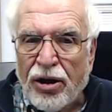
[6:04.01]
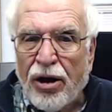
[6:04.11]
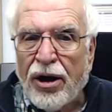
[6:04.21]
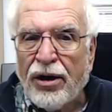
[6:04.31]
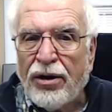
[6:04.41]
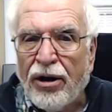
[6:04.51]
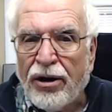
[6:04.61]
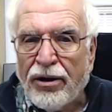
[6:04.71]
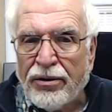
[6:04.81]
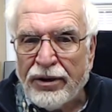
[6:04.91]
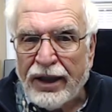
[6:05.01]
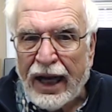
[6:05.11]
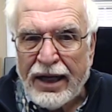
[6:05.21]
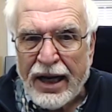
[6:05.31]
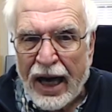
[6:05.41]
are
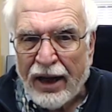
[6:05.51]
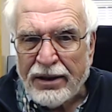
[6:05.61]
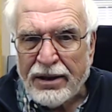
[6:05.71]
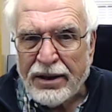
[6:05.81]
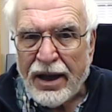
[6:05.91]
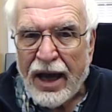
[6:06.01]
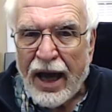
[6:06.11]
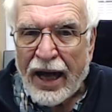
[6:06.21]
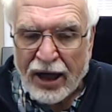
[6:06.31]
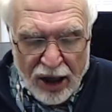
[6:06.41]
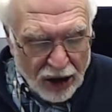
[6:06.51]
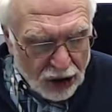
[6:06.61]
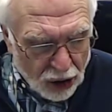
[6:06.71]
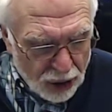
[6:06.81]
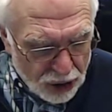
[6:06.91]
laid out, and a
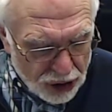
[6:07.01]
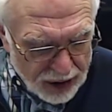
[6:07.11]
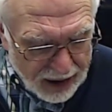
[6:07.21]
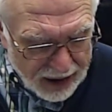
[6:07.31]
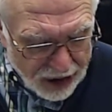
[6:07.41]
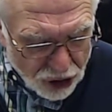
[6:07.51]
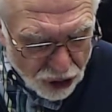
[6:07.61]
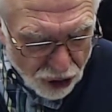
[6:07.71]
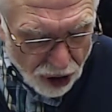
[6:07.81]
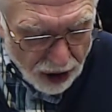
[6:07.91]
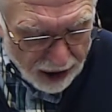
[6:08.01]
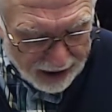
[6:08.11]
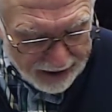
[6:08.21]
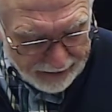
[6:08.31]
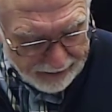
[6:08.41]
conclusion is drawn.
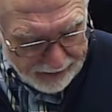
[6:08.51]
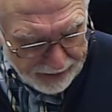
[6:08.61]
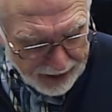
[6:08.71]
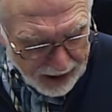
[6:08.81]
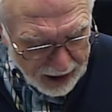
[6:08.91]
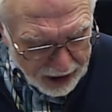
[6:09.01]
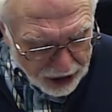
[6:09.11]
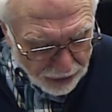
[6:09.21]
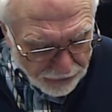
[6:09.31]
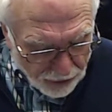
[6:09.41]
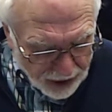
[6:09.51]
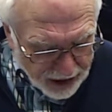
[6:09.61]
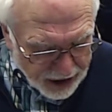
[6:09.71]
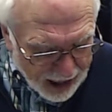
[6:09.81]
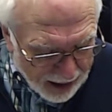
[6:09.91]
So, for
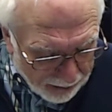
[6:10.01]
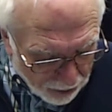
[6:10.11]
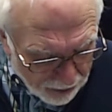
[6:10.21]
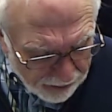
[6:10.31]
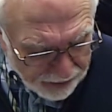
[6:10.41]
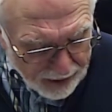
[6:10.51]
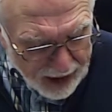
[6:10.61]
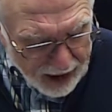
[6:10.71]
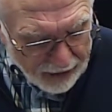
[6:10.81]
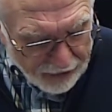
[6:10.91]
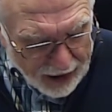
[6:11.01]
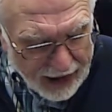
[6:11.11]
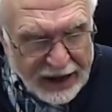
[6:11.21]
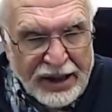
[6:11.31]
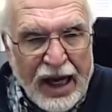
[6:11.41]
example, if
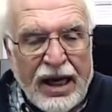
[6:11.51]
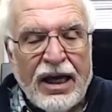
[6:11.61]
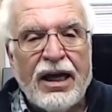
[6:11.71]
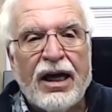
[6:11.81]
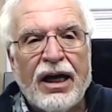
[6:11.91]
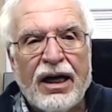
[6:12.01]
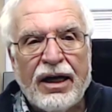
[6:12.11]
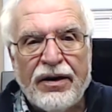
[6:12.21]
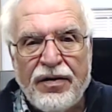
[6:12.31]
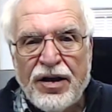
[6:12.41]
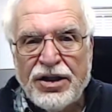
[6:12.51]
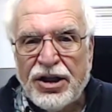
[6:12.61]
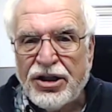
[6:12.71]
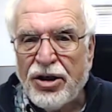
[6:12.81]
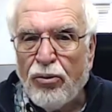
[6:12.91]
I say, and this
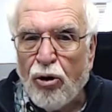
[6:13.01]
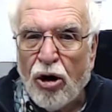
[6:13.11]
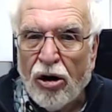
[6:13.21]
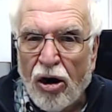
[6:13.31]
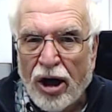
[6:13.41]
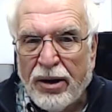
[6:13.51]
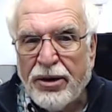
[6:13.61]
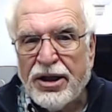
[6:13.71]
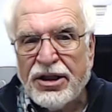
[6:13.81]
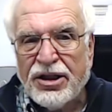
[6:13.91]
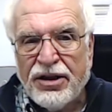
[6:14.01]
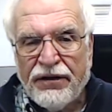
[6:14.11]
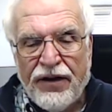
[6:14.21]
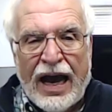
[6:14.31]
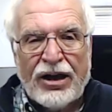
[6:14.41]
isn't a moral argument, this is a
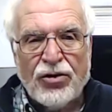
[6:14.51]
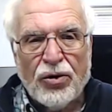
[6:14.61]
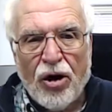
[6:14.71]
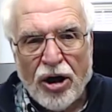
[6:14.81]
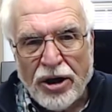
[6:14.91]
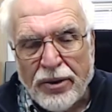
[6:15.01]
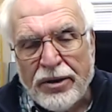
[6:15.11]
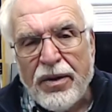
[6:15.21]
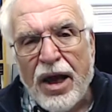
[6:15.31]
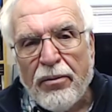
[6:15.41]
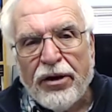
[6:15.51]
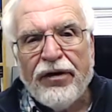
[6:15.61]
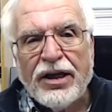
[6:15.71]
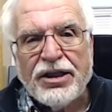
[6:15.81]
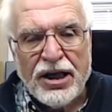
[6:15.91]
factual argument, but if
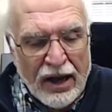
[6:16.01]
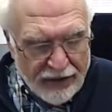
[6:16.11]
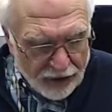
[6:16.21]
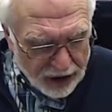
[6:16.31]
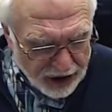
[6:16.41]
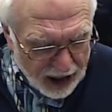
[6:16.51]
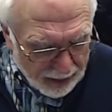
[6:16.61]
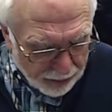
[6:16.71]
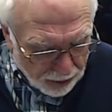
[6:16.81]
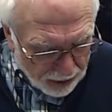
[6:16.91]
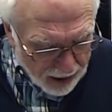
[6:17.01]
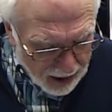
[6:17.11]
I say, for example,